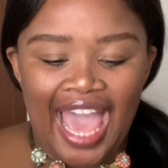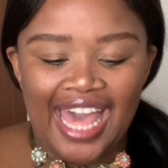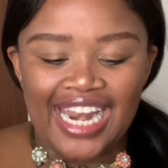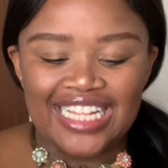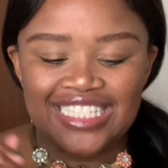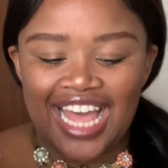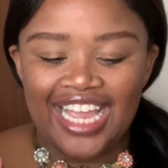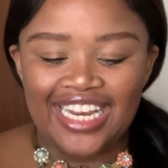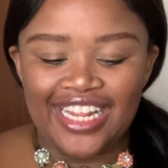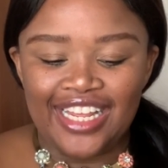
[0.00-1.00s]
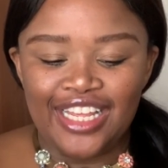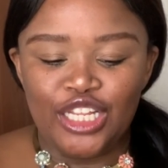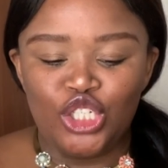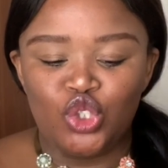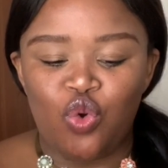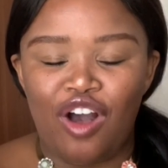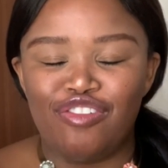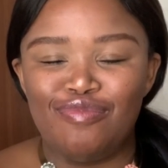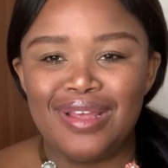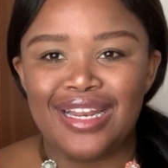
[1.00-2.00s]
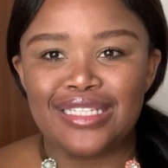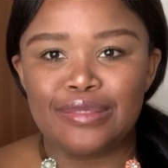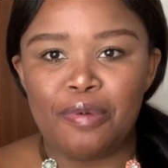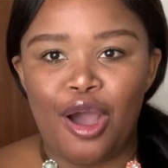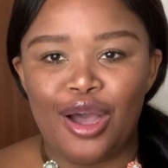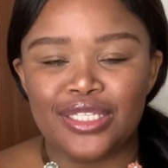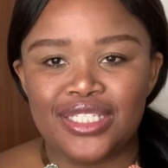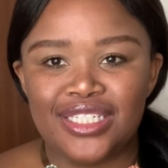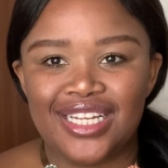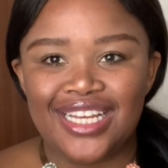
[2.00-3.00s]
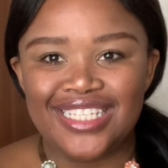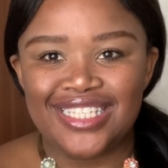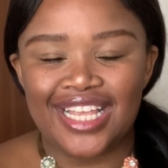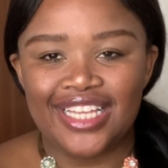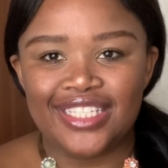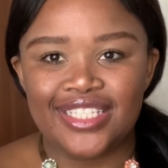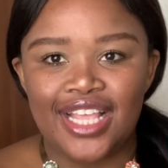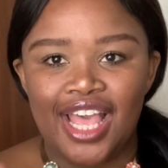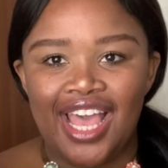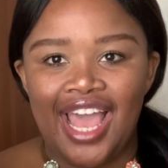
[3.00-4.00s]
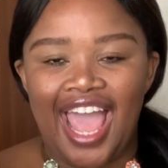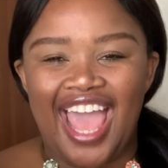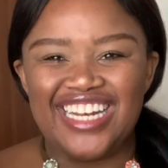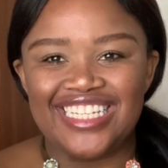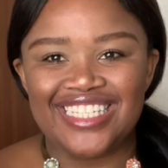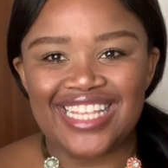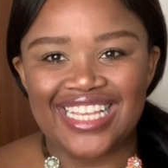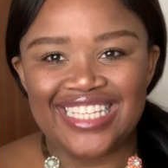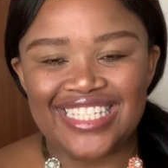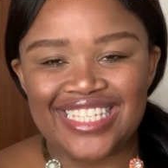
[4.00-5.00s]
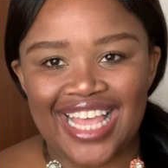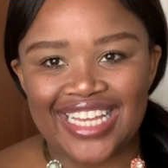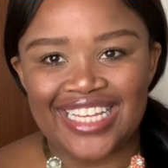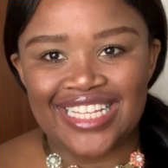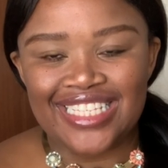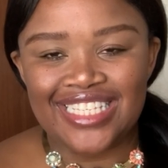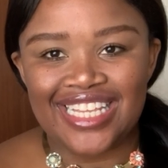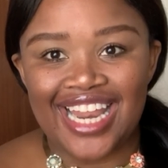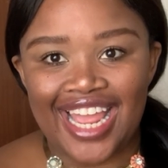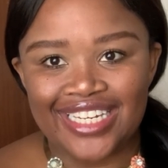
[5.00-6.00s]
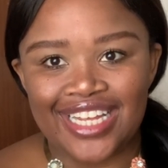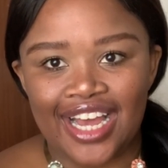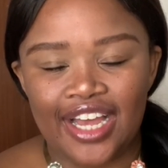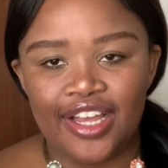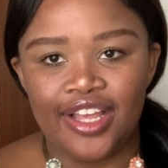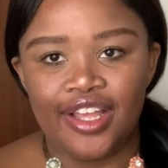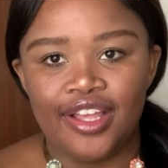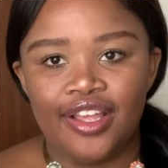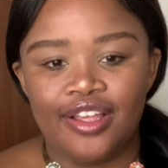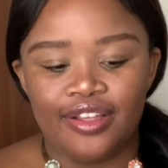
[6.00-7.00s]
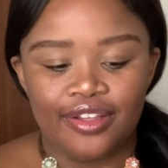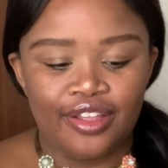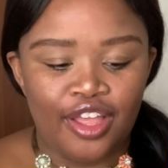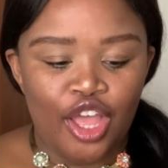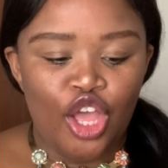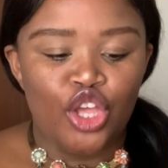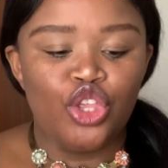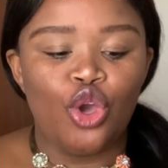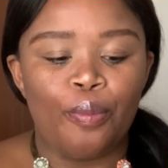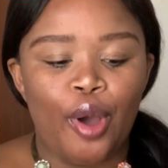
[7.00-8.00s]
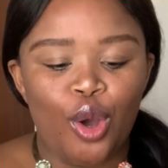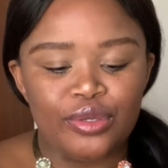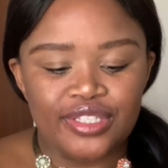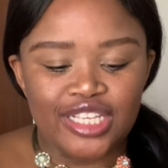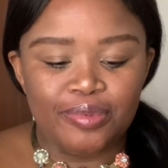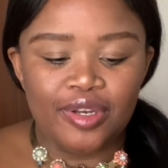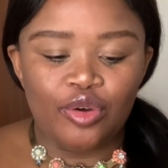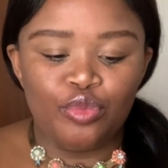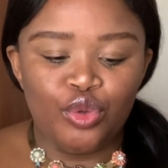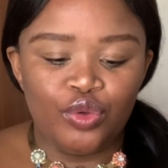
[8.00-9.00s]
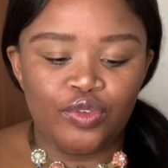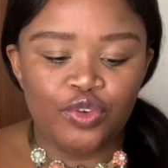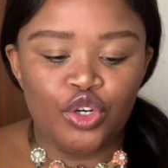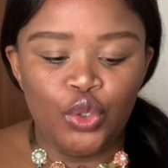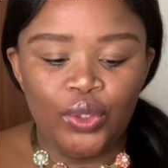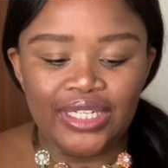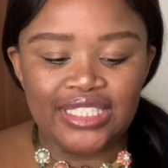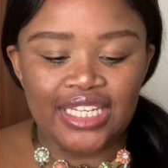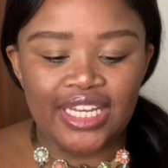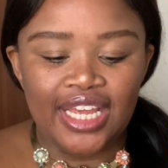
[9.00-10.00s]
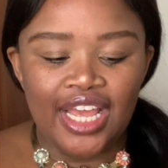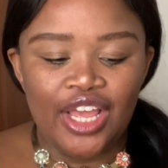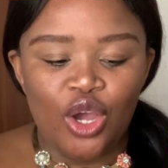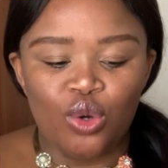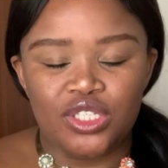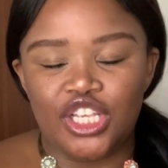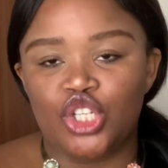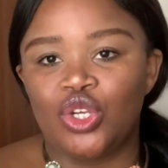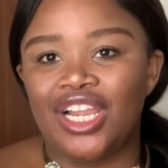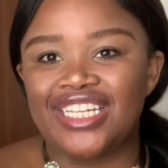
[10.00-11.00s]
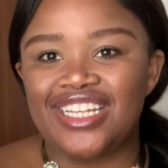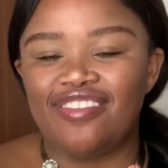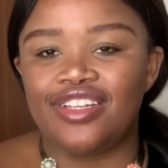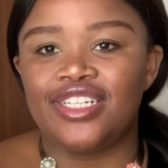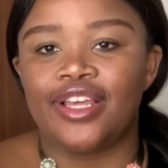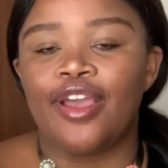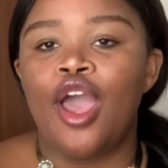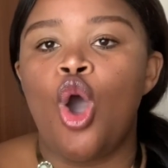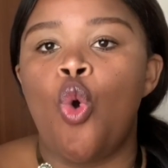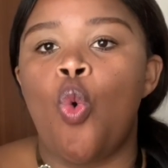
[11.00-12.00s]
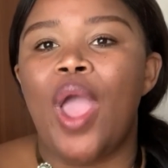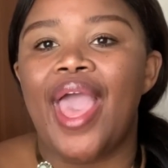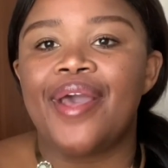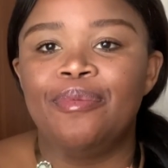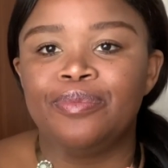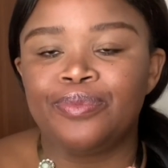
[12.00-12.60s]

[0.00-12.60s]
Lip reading: And exactly 12 minutes past 6, and 6 seconds later, your post has been removed for nudity or sexual activity. Where?